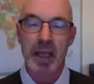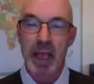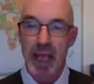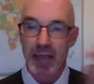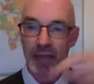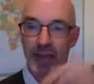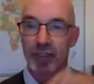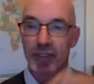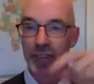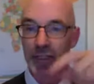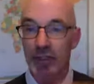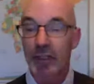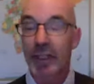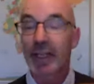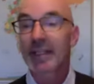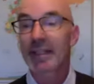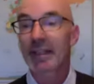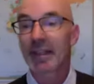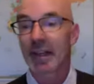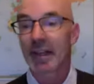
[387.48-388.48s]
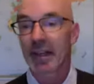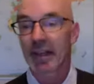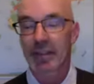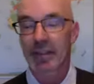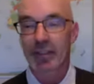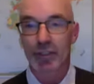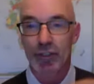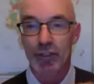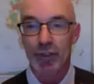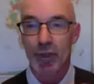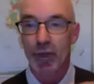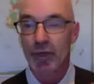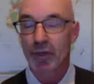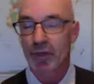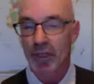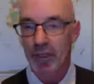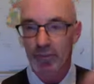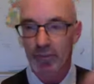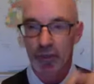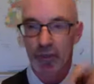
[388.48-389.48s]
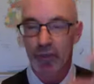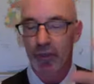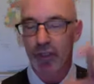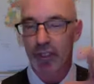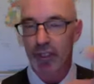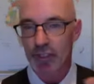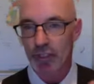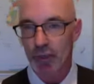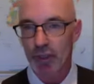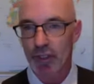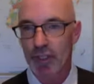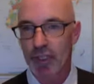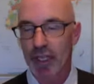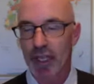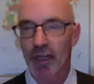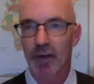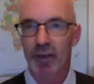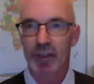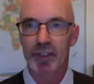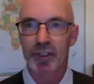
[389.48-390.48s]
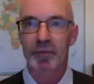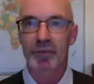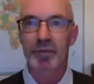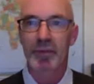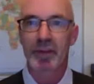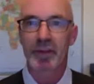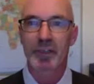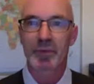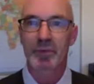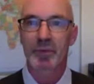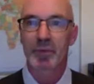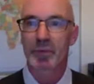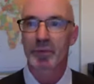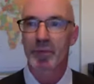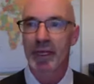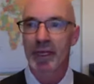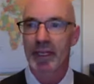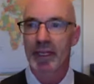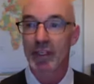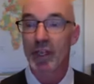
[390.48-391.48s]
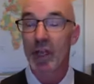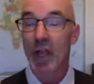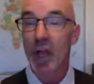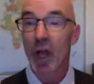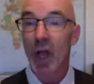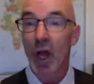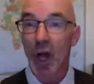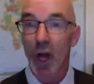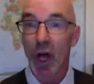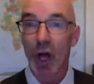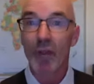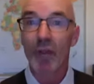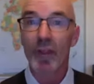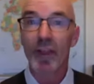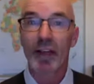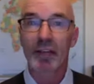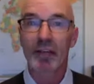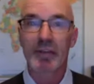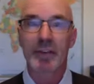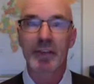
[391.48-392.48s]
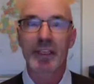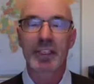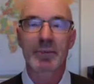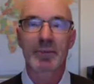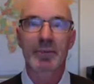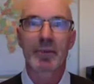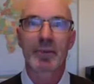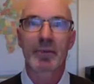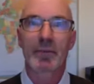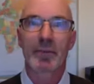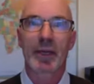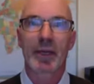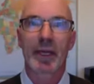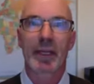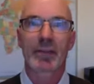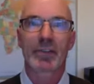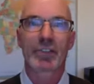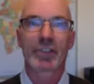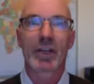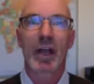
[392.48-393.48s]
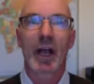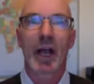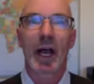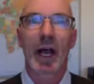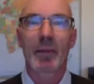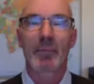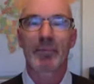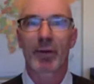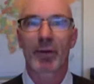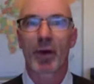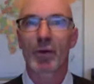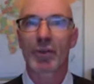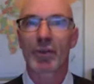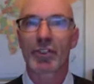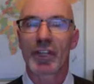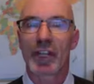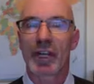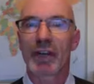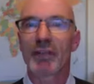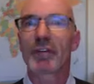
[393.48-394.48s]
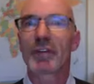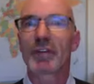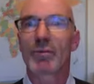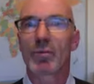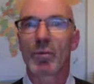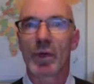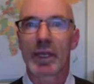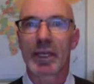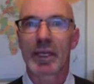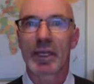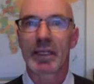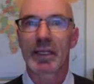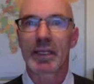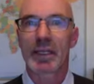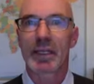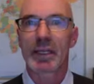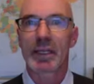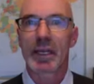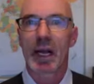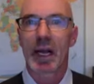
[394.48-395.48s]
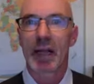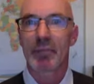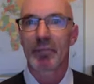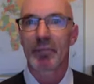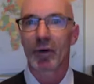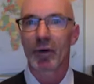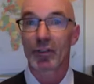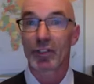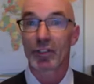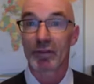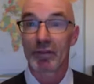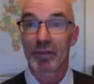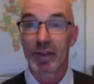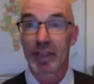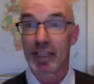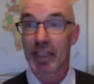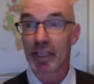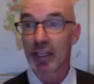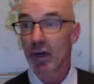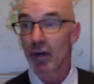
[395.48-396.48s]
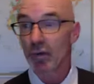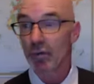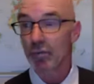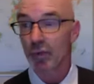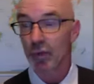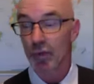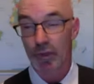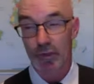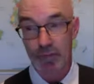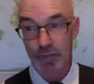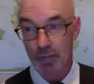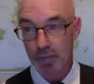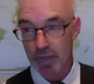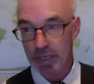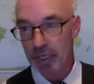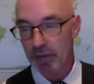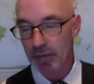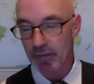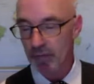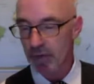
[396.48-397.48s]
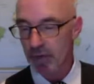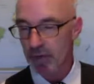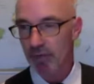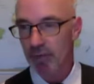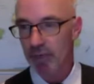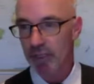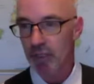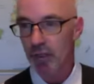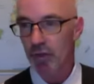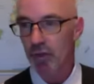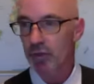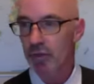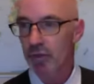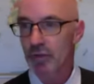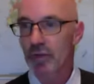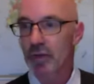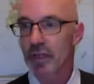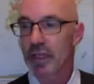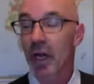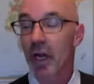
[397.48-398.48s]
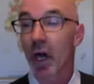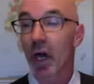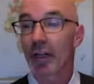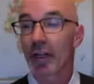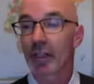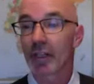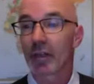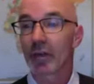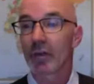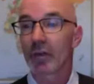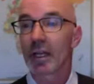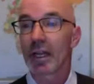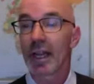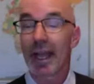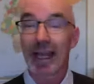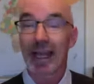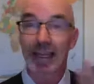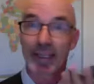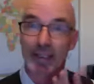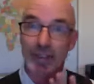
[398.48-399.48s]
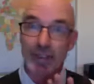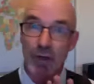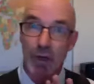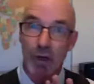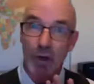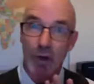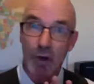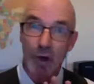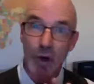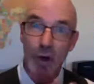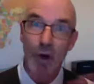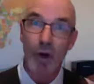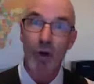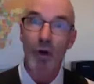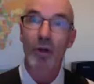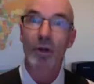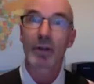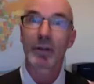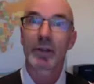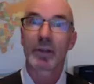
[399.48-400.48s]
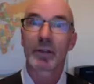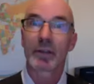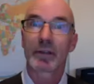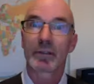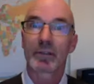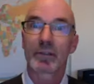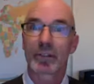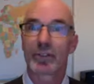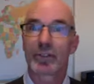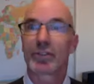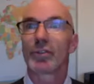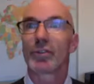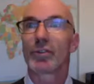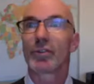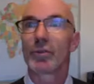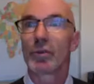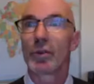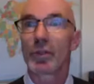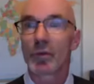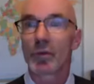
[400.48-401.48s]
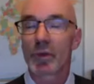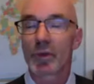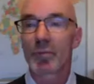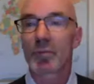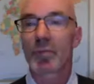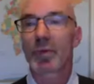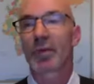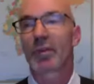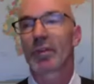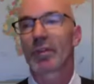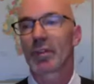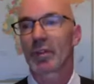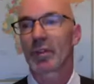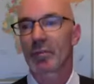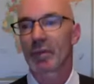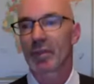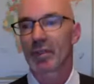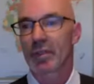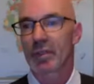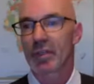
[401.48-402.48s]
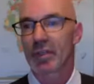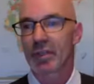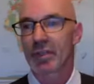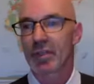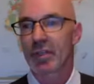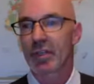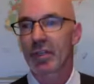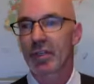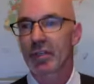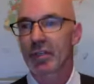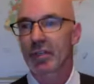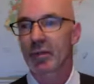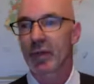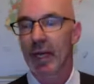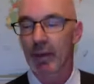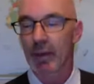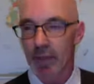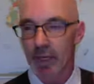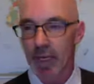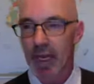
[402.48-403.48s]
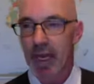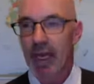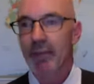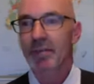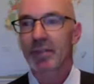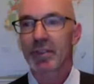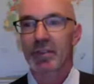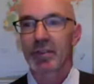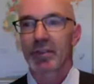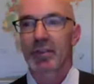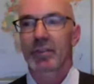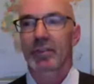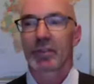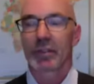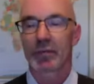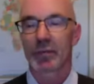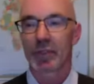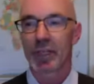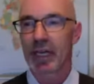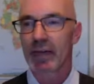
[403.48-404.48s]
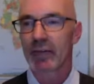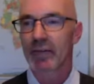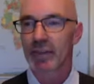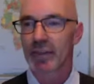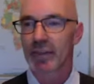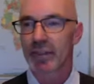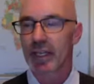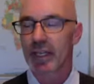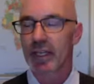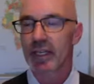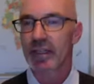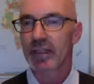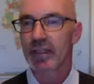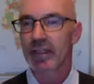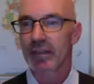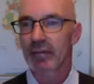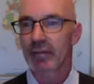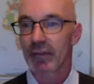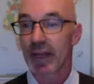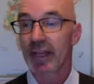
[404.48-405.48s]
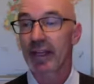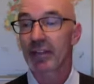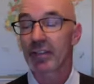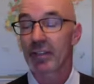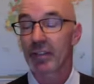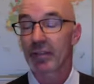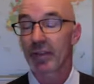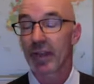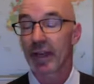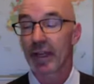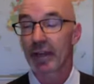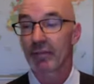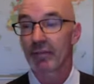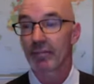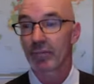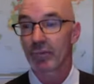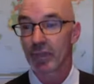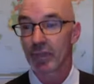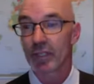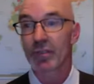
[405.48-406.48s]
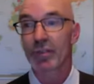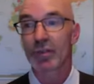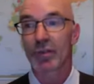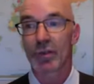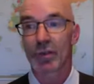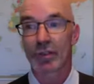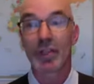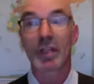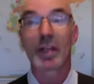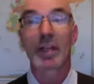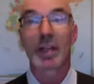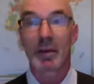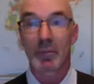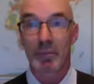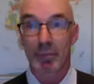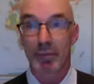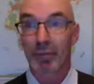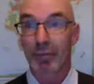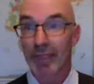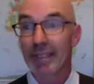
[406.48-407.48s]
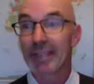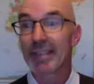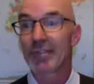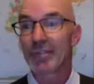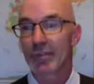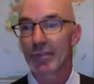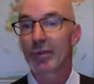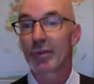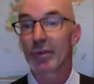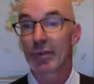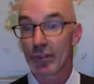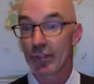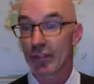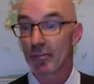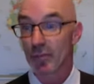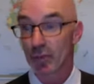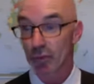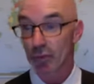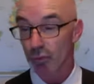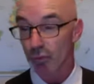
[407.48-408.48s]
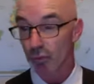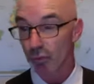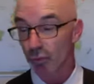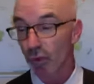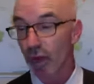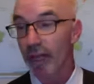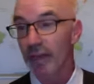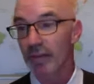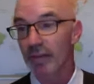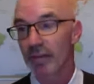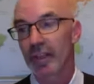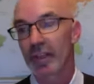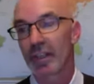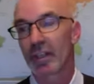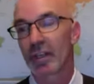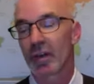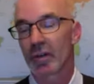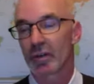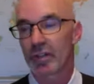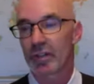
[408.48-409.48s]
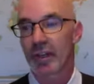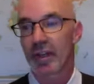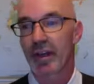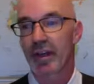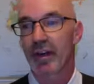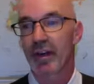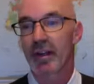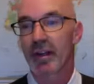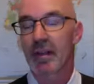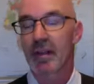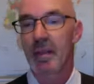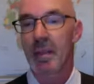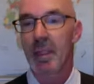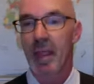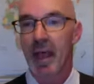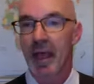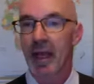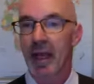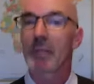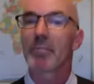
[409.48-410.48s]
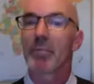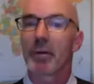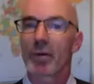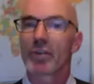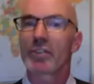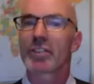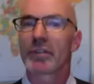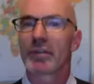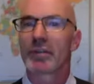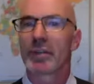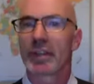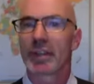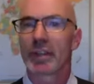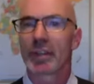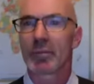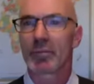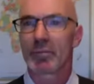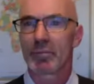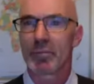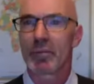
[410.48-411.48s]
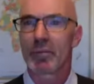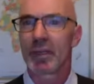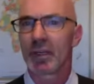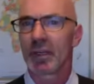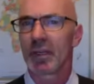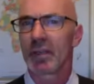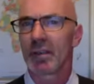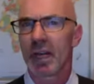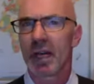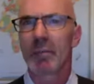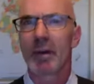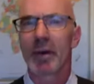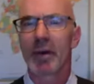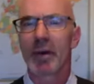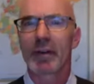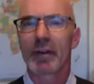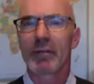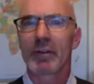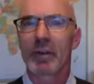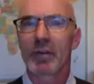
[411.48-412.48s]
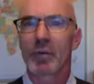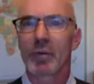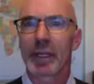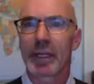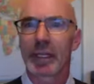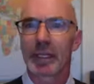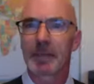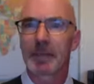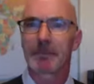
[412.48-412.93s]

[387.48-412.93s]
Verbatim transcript: And there's a link there to join the community, join the Erickson Facebook page. On that Facebook page, I post every week, I post a video or a free, free video or free audio, and it's all to do with building your business. So I would absolutely, if you haven't taken advantage of that resource, please do. There's some great videos there. And I post a video uh, about every week.